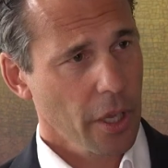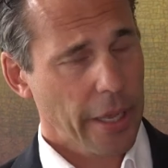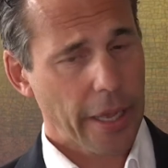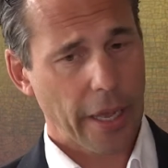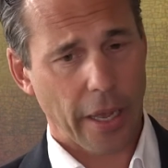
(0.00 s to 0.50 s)

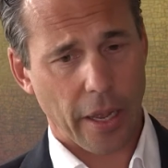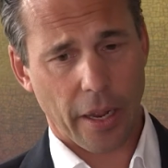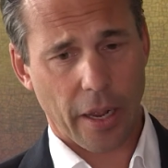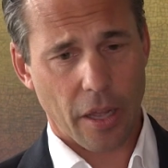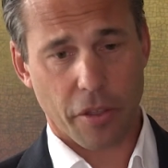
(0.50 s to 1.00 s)

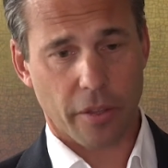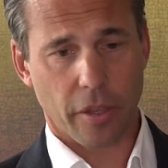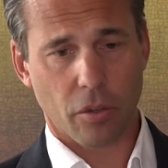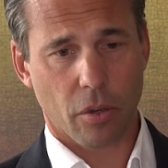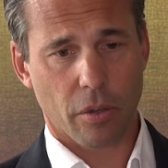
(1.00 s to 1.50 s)
I think
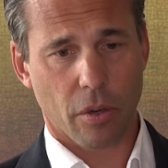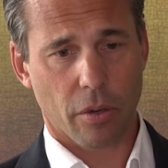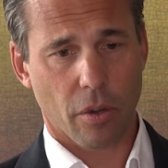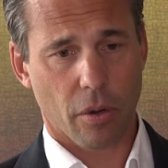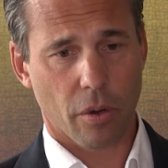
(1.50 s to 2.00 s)
that
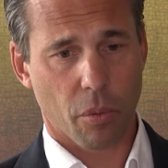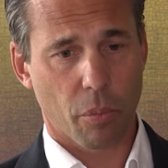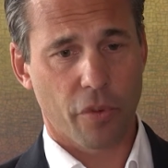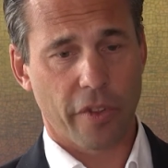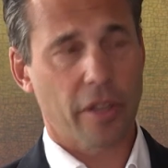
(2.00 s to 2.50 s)
you're
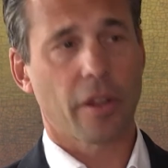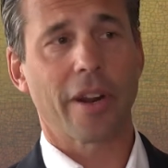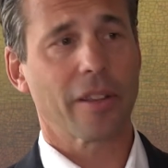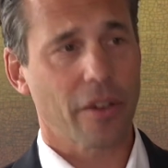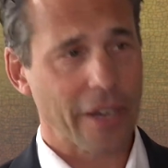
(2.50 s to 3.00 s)
moving in the
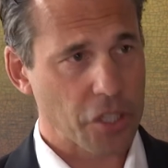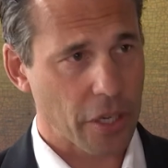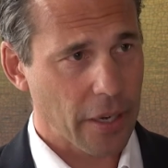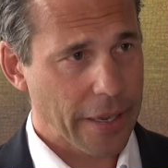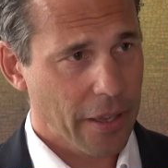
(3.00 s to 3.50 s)
right
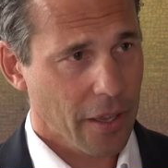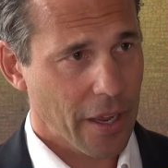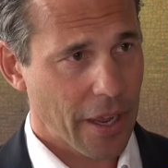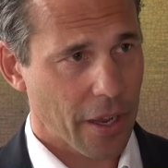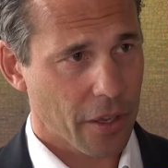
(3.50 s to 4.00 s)
direction.
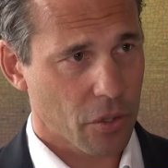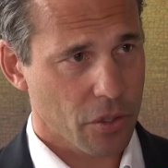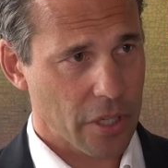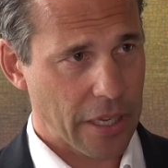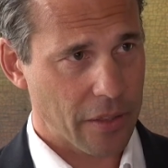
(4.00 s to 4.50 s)
You're
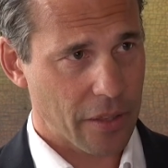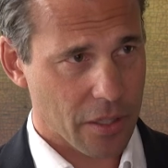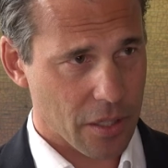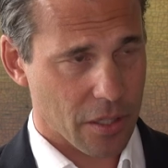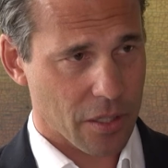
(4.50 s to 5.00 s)
seeing
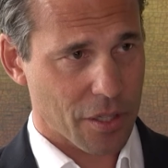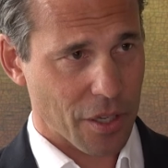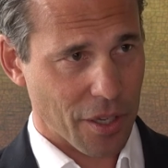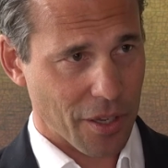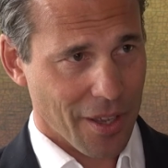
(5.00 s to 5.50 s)
this as
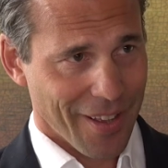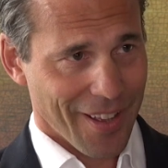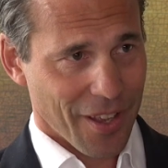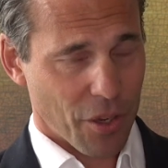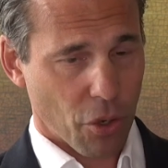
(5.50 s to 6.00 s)

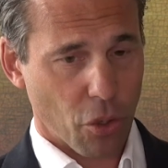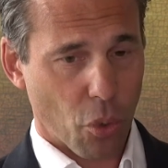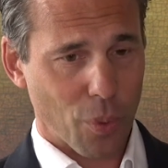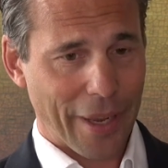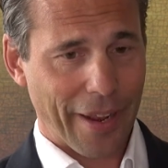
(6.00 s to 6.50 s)
not
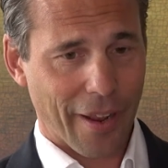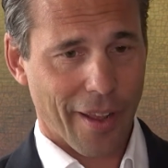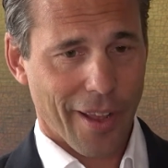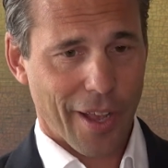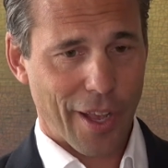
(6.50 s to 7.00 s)
only
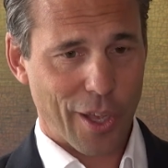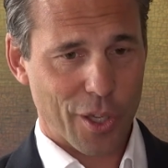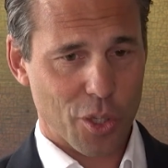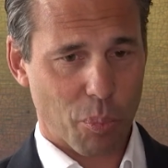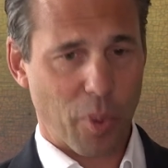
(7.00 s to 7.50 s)

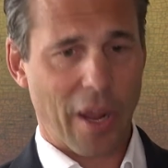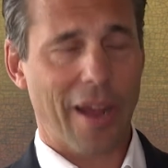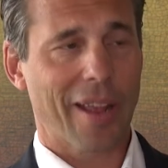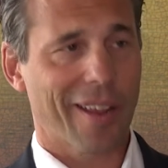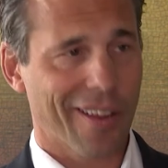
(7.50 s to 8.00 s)

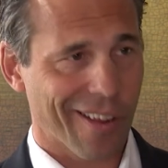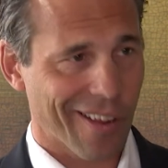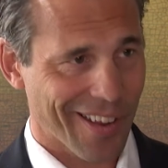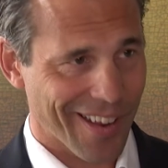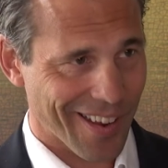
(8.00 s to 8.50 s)
supplying
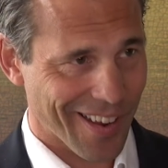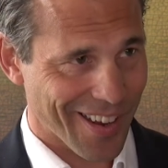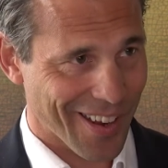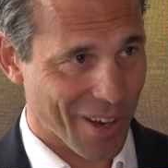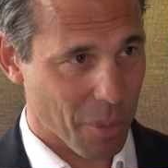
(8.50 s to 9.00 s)

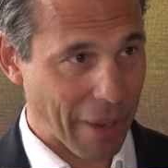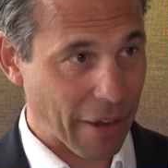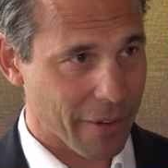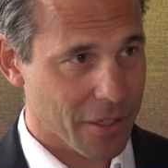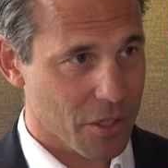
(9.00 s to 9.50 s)

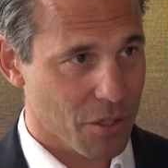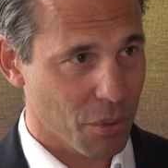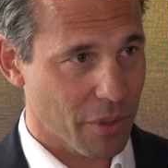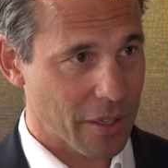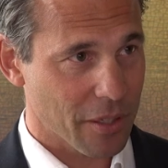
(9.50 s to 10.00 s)
bearings
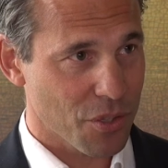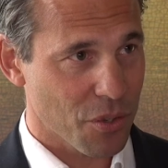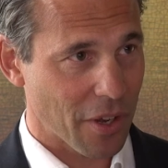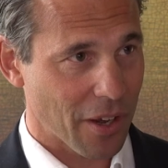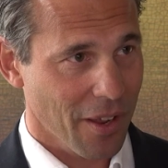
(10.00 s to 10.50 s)
to the
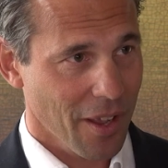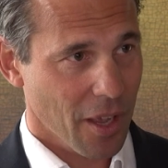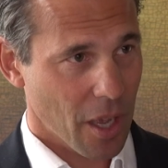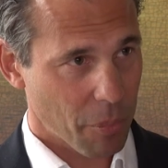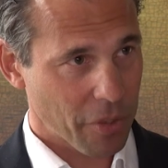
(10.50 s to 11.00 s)
industry.
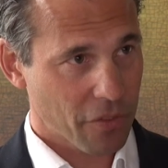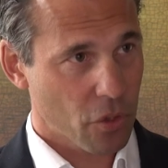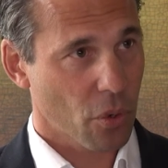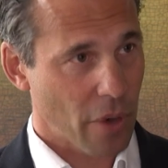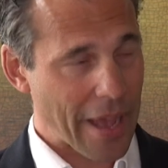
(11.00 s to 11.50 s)
I mean, you're